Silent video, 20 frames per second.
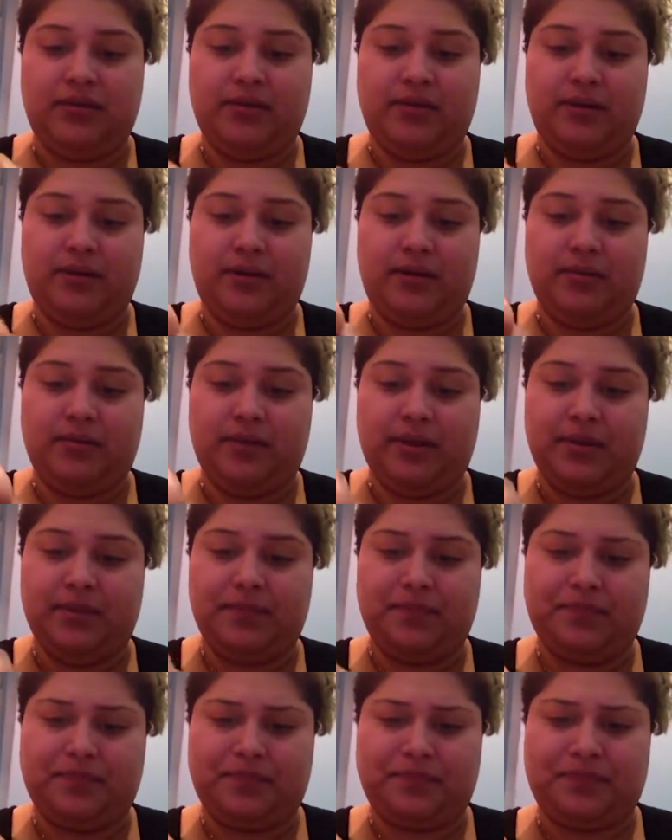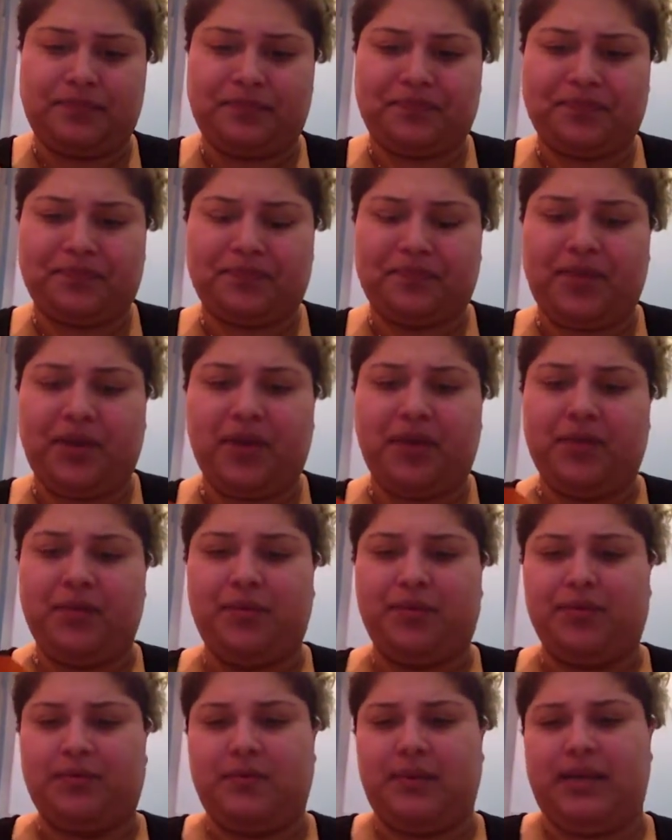things here and there, but
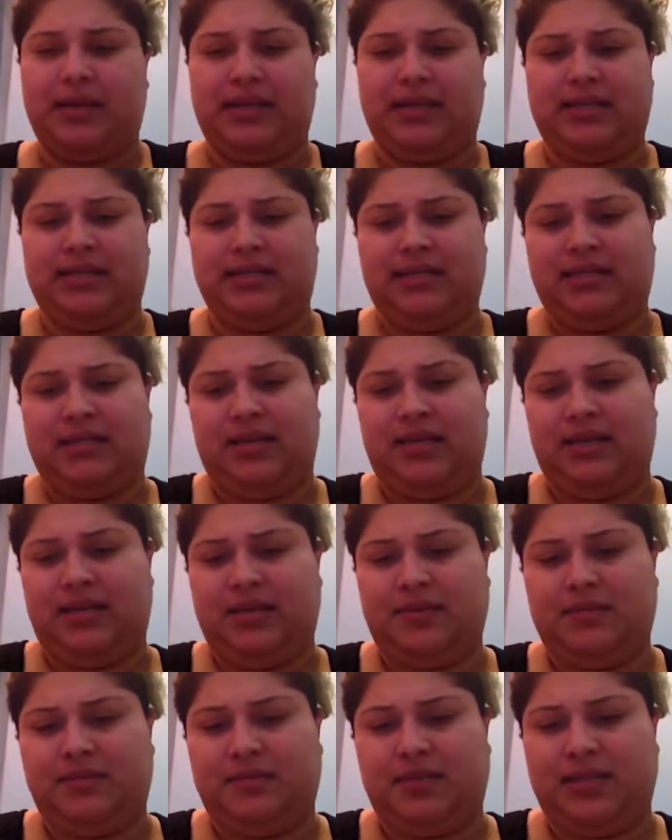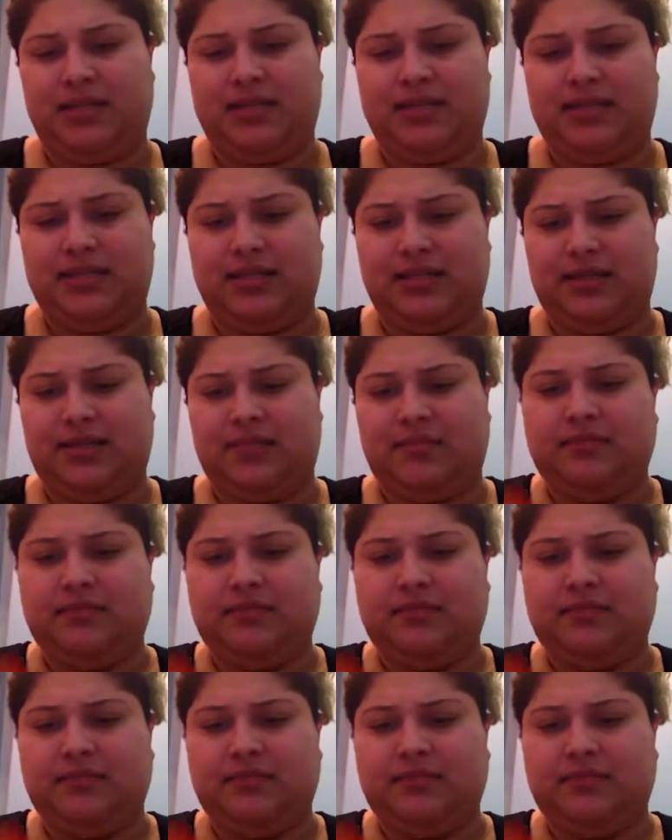nope. I can see it.